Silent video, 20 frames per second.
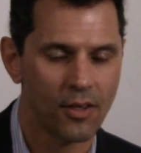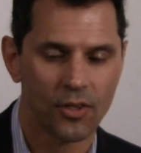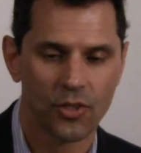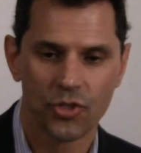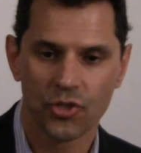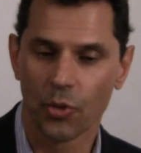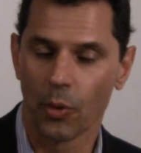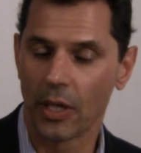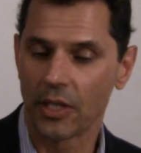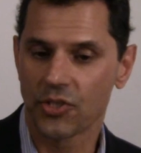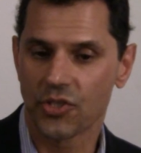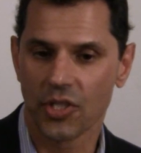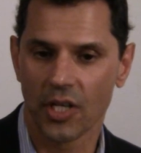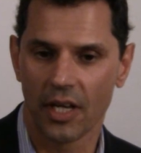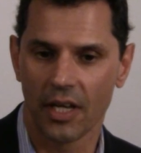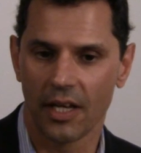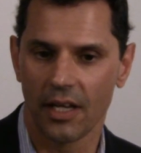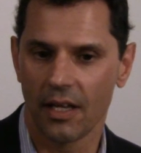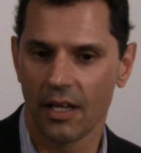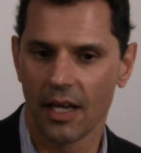So I'd
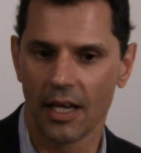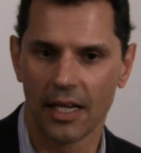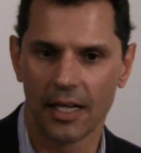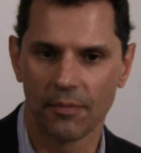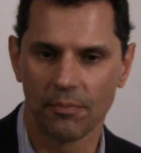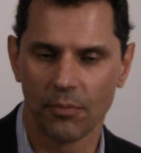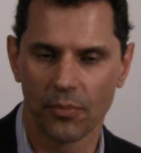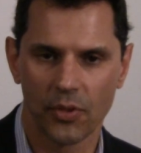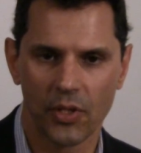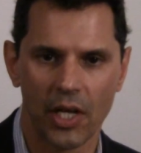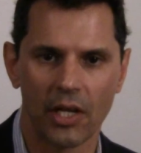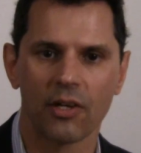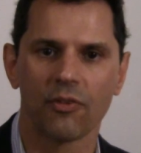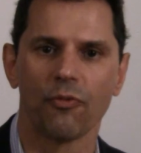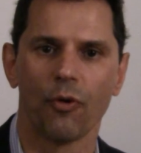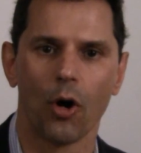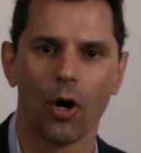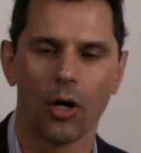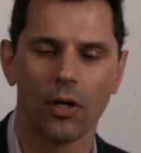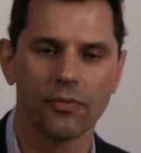say get
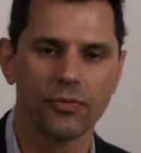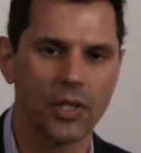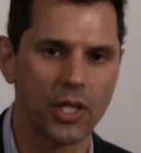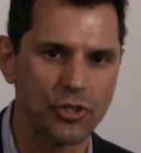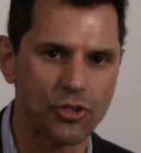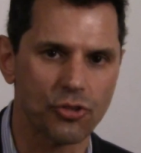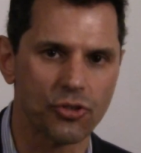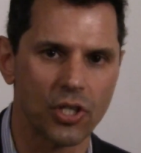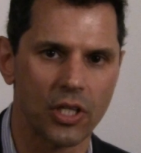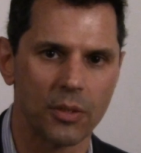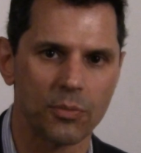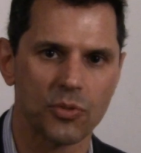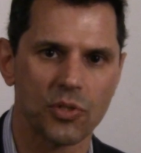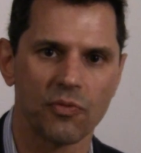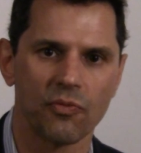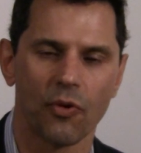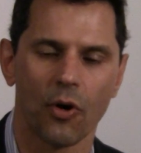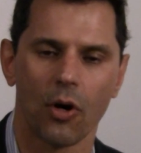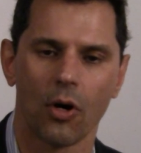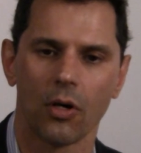involved, get your teams
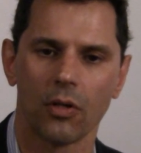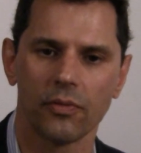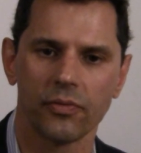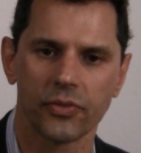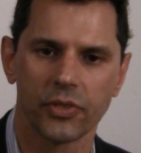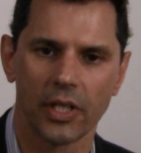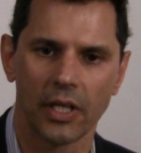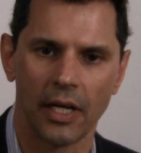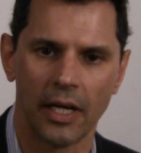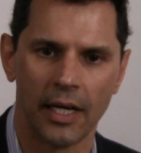involved,